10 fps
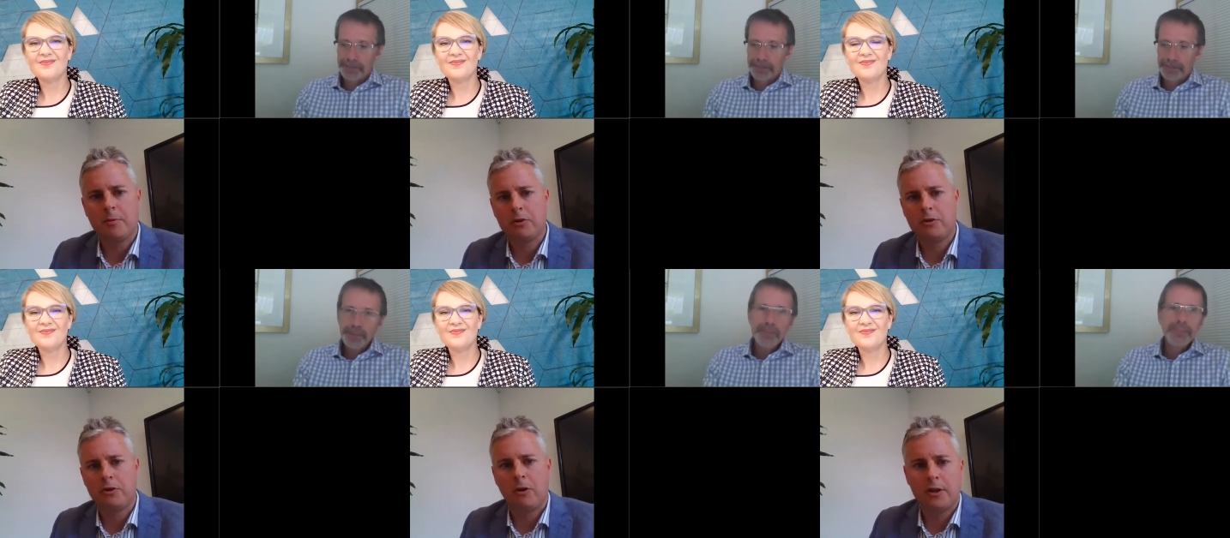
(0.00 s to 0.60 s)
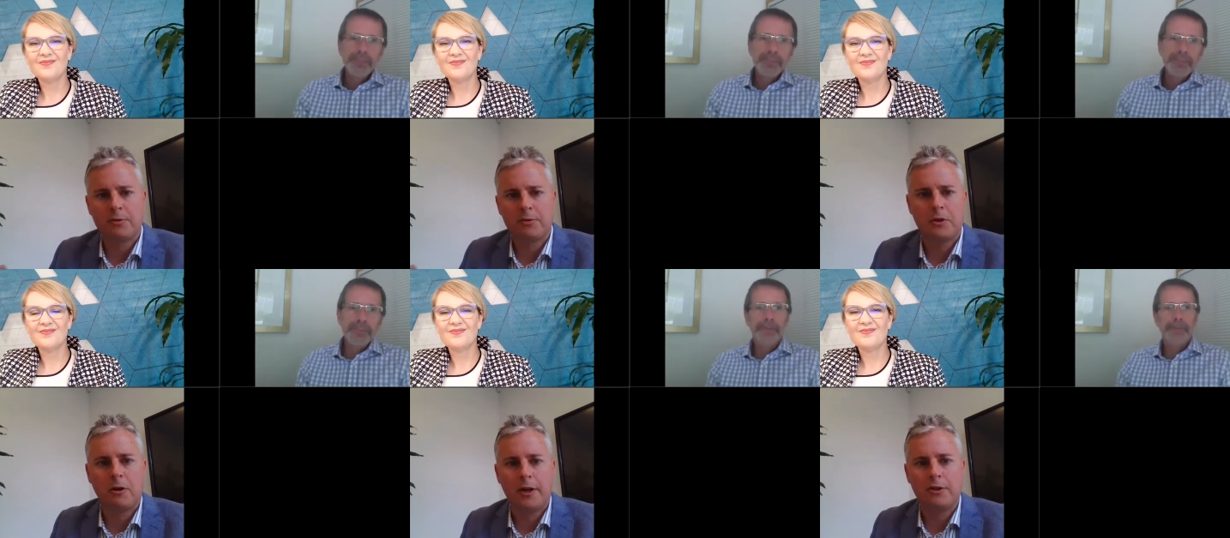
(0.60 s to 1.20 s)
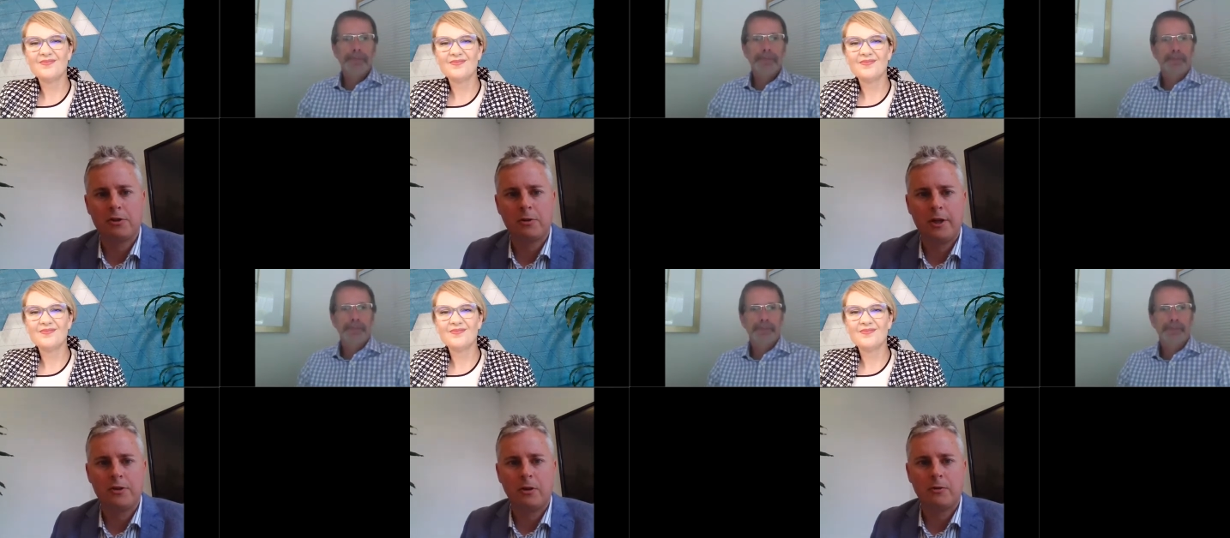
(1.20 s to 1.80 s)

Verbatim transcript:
Speaker 1: about journalists returning to trade